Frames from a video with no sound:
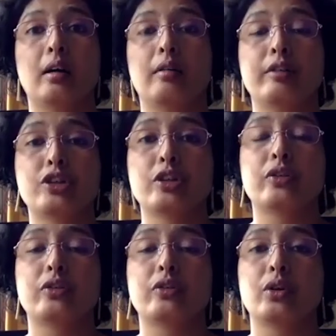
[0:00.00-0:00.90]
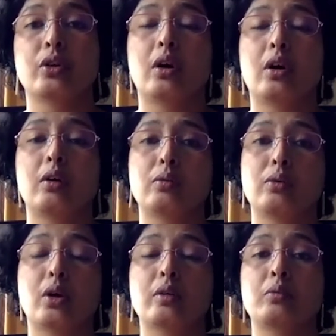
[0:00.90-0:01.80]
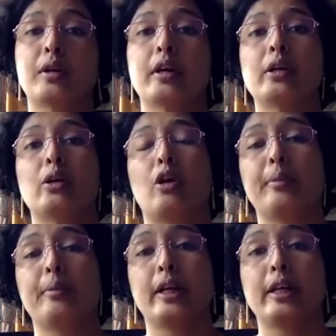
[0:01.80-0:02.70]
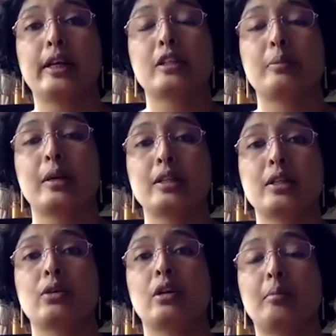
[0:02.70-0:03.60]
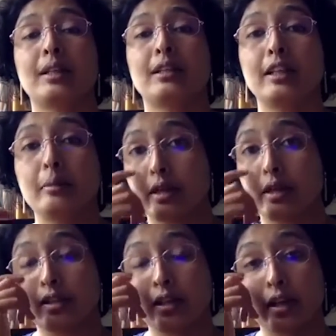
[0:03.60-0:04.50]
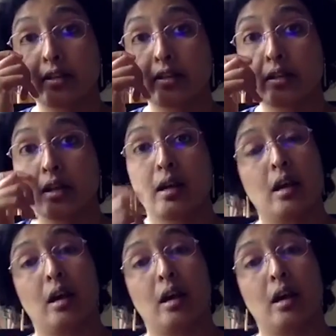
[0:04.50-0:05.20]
Which is, what are your operating expenses on a monthly basis?